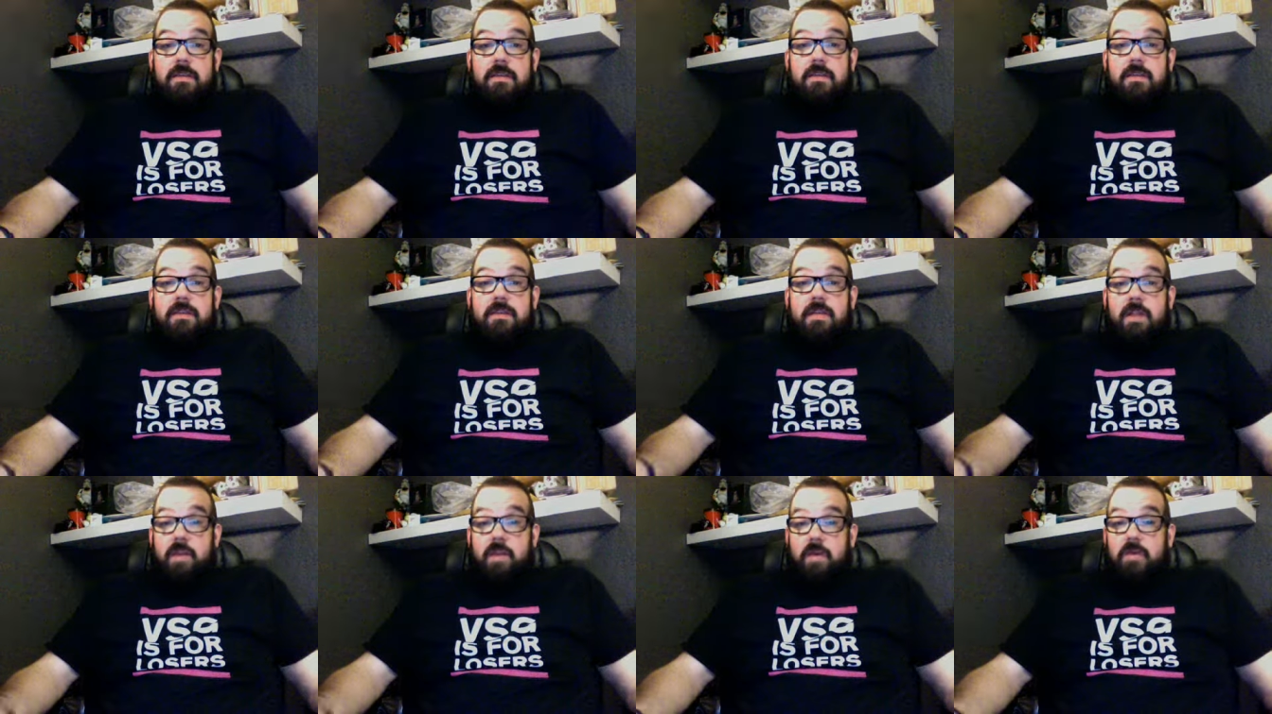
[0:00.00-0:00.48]

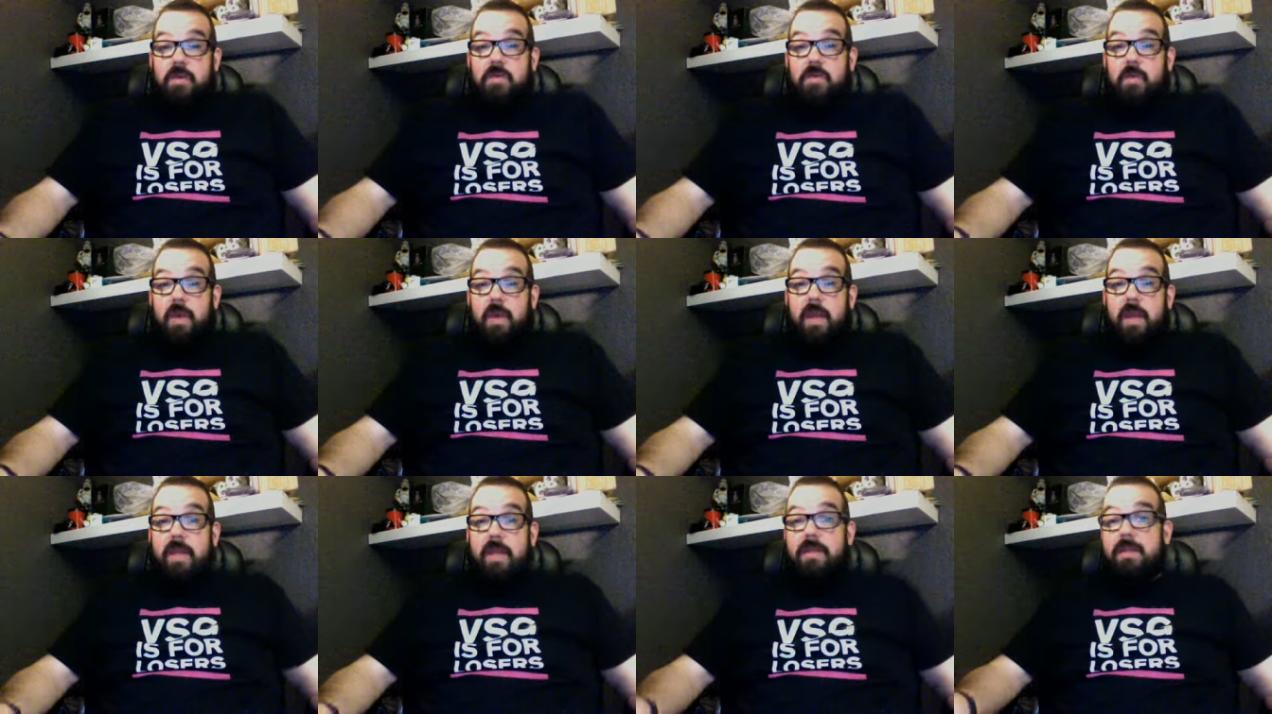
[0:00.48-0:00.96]
to lose
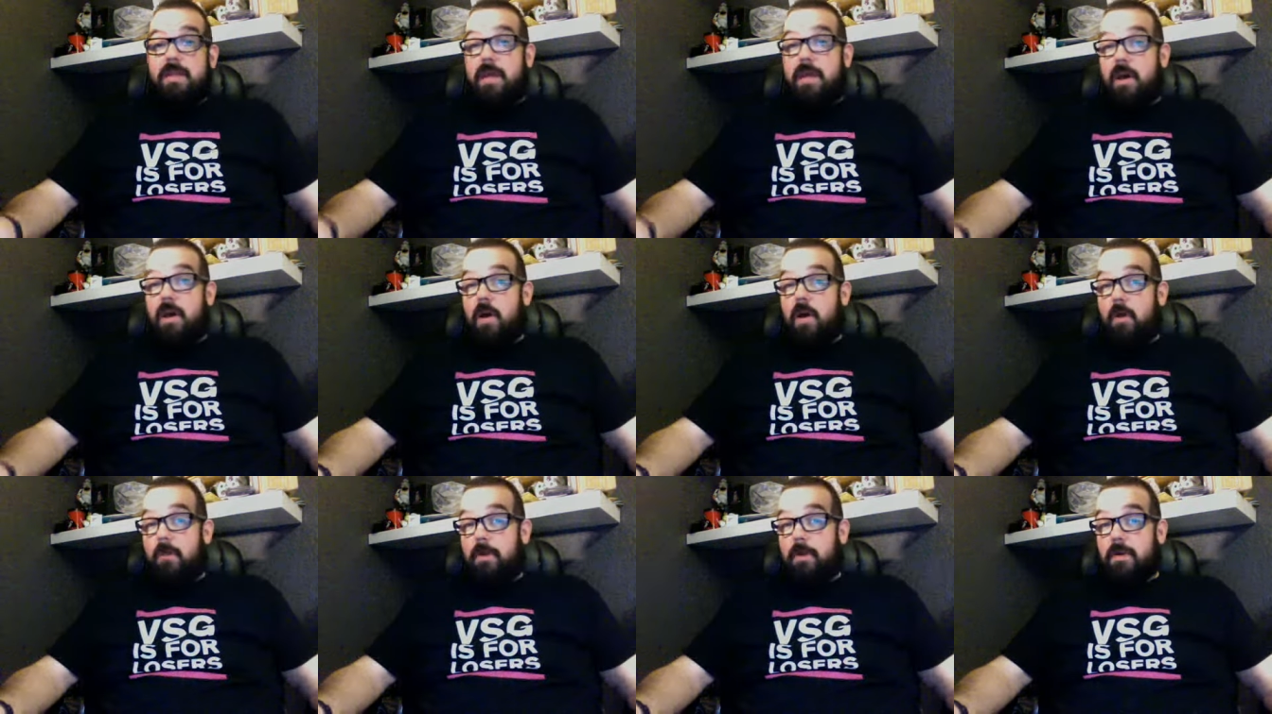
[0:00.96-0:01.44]
weight, to
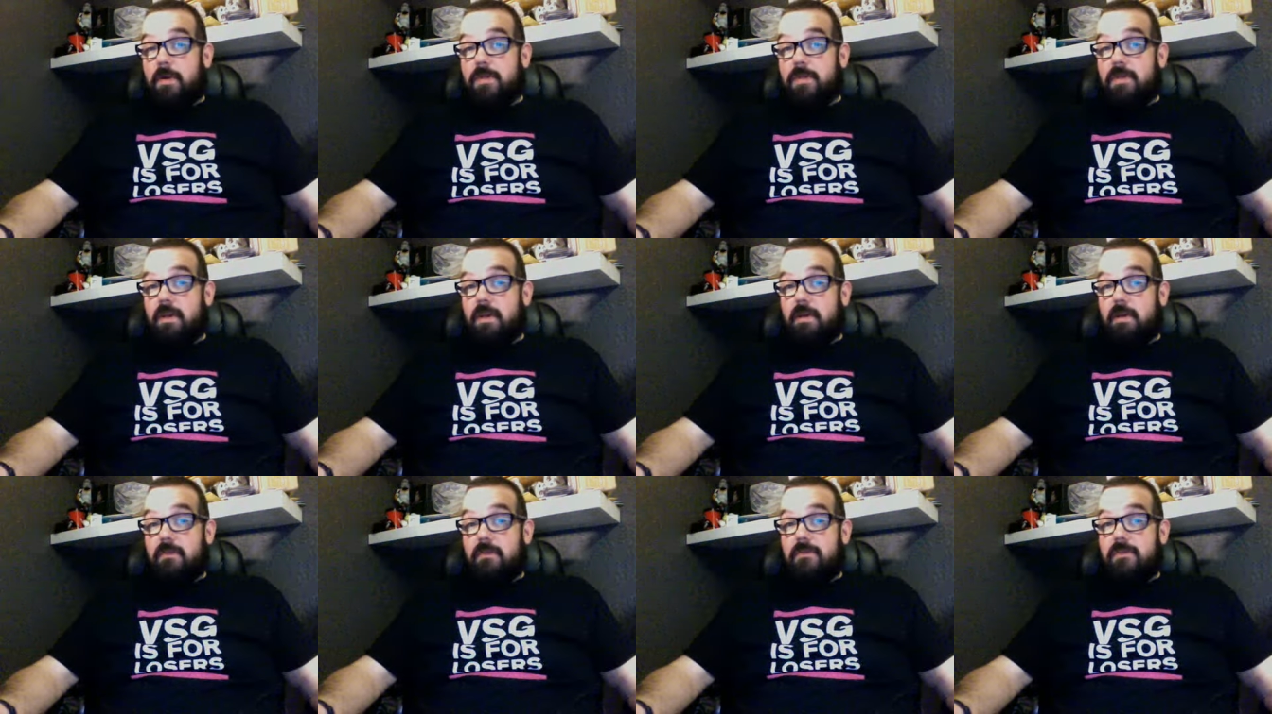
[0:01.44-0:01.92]
help
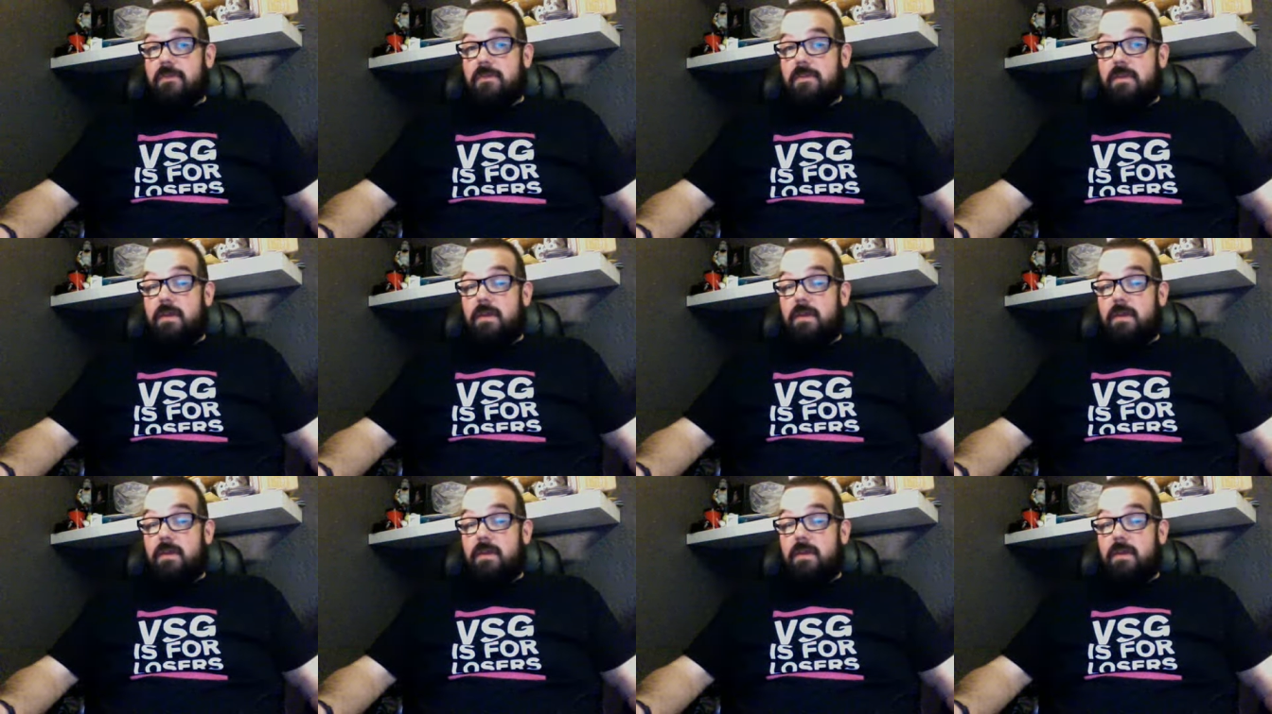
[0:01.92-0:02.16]
ourselves.